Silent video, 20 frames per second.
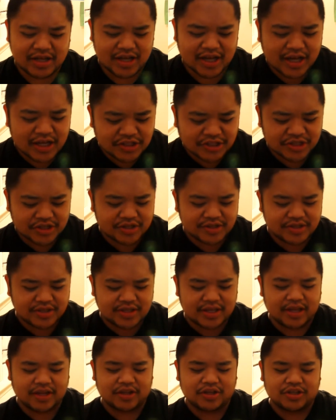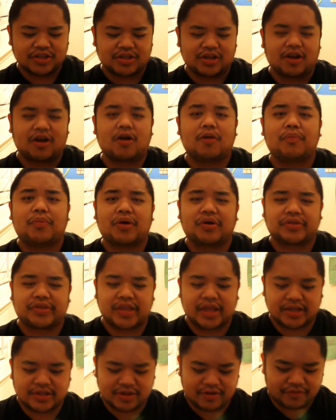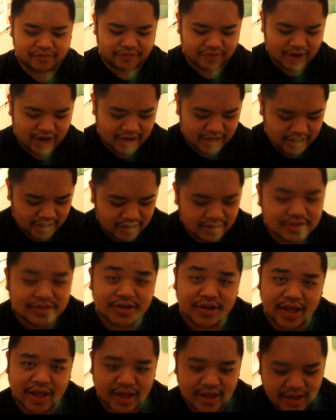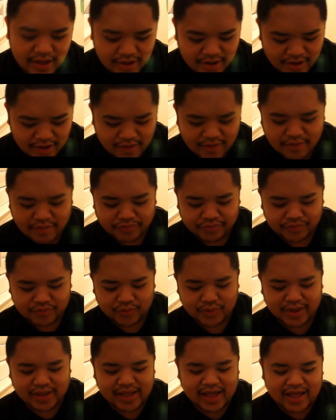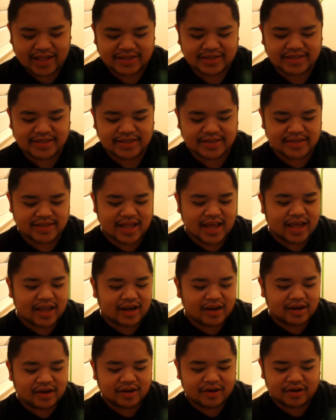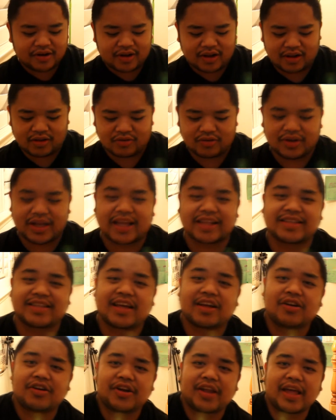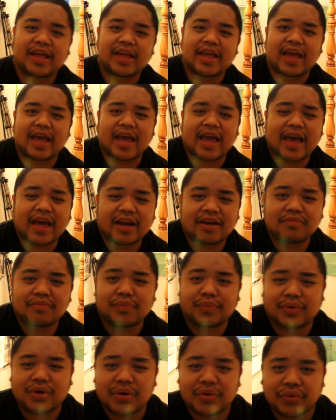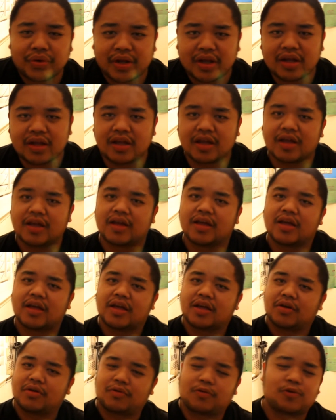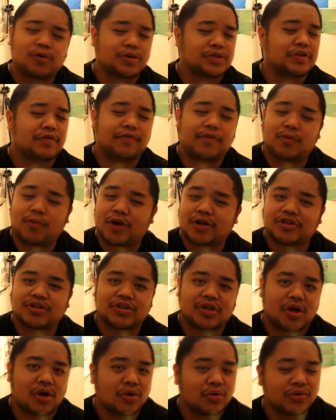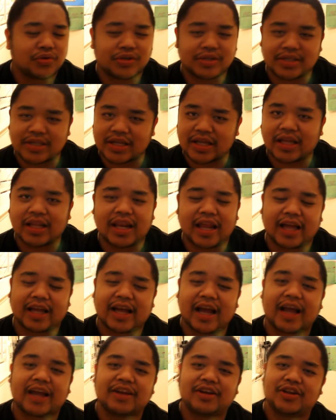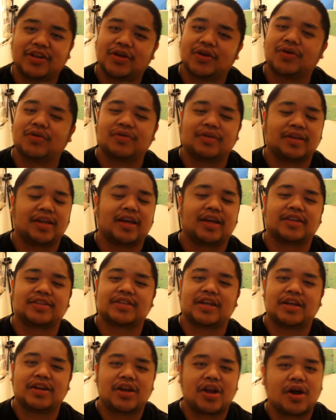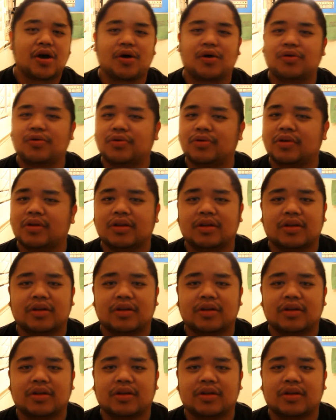Hudgens. Her birthday is on Friday today. We got Saturday Adam Brody. Of course, if you watch OC like I do, yes, I know.